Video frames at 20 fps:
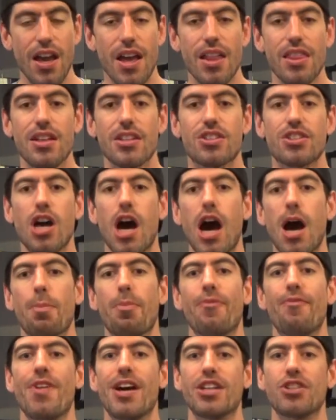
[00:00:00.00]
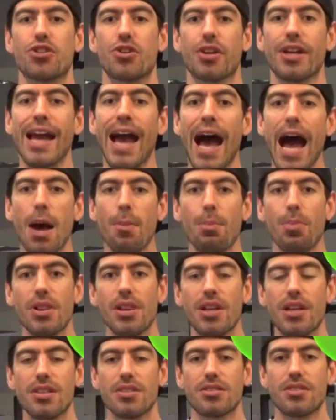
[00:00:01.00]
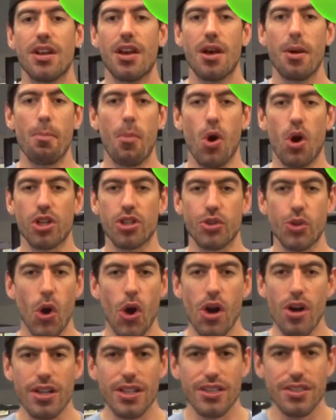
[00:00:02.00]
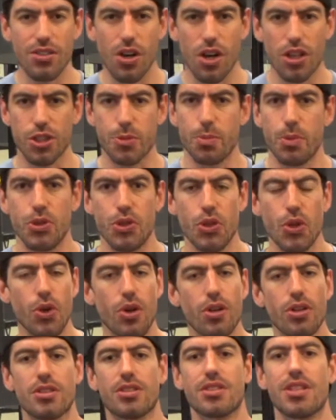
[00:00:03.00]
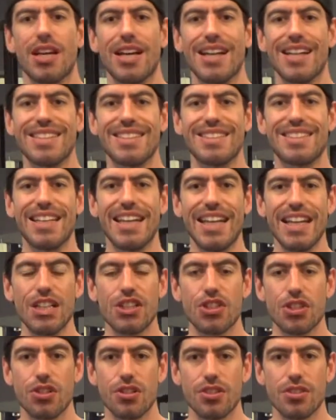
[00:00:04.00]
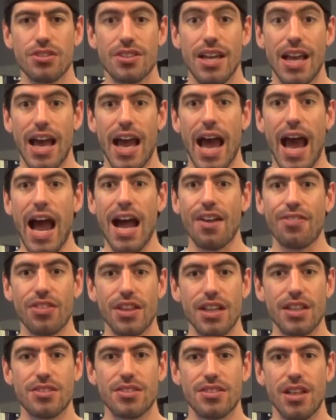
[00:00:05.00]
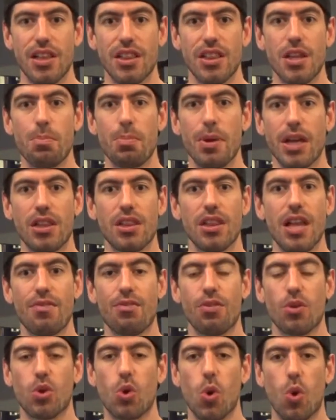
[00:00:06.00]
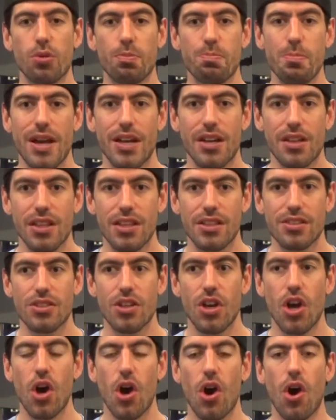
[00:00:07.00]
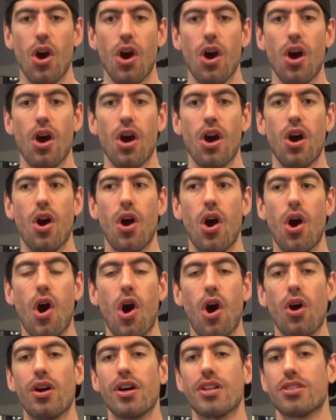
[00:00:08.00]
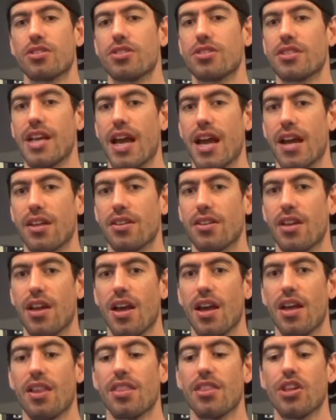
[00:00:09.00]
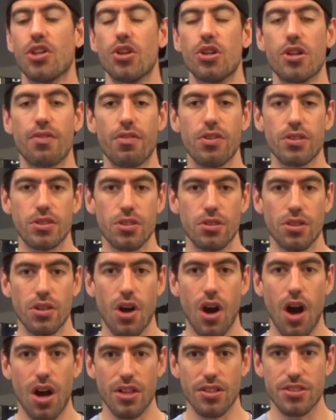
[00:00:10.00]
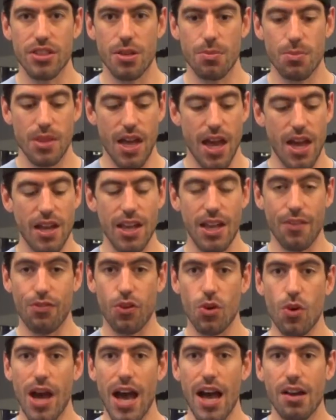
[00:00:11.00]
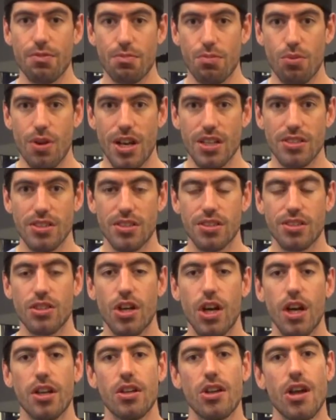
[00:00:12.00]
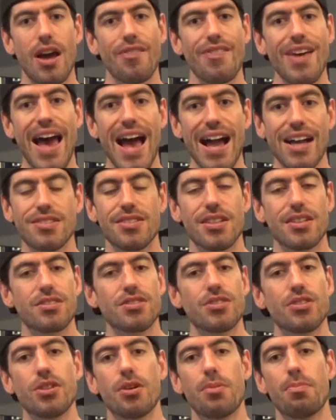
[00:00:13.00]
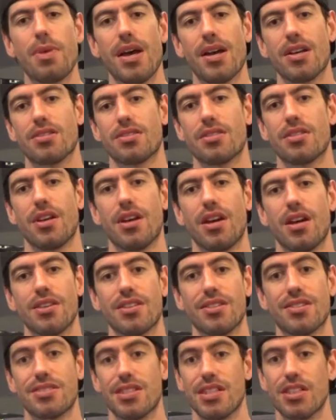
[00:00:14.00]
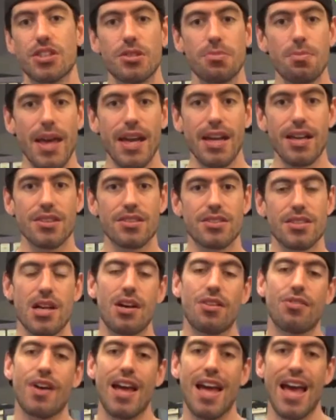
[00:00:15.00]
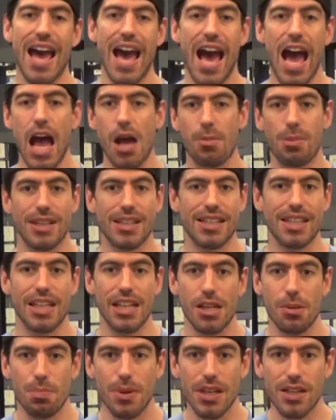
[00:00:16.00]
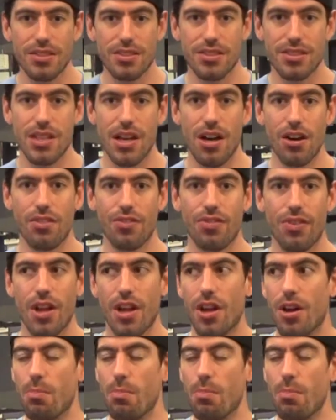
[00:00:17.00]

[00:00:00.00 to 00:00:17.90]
The top venture capitalists, martial artists, entrepreneurs, teachers, athletes, Olympic level gold medalists, all understand the universal concept that if you have presence, you have access to your best decision-making self, habit-keeping self,